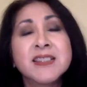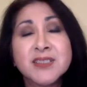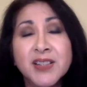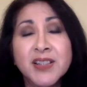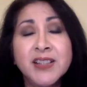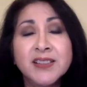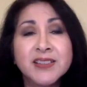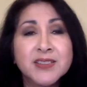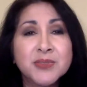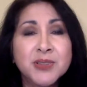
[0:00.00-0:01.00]
That's
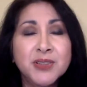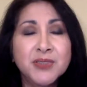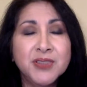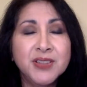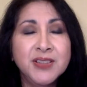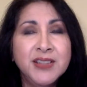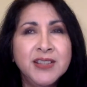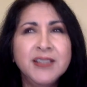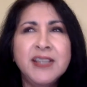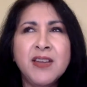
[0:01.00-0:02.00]
great. That's wonderful.
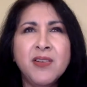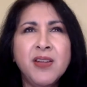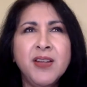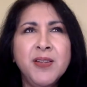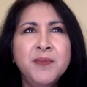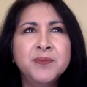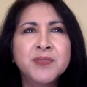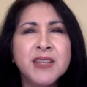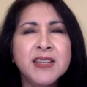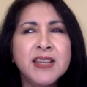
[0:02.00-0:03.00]
Now,
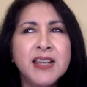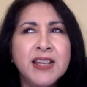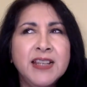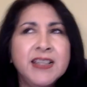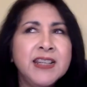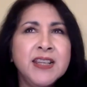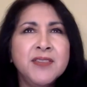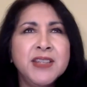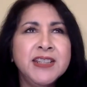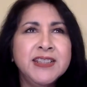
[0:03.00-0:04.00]
I kind of
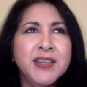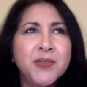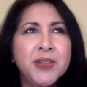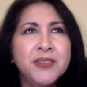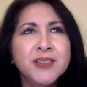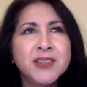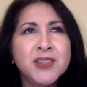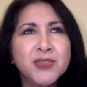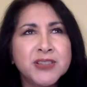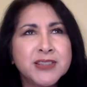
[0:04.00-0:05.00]
have an idea what the
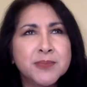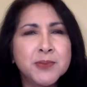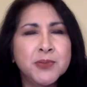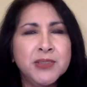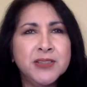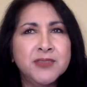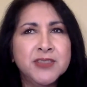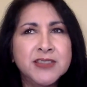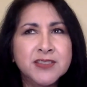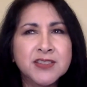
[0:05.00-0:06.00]
difference is between a
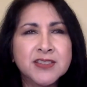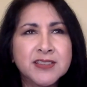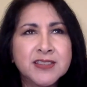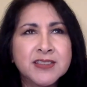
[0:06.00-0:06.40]
physician's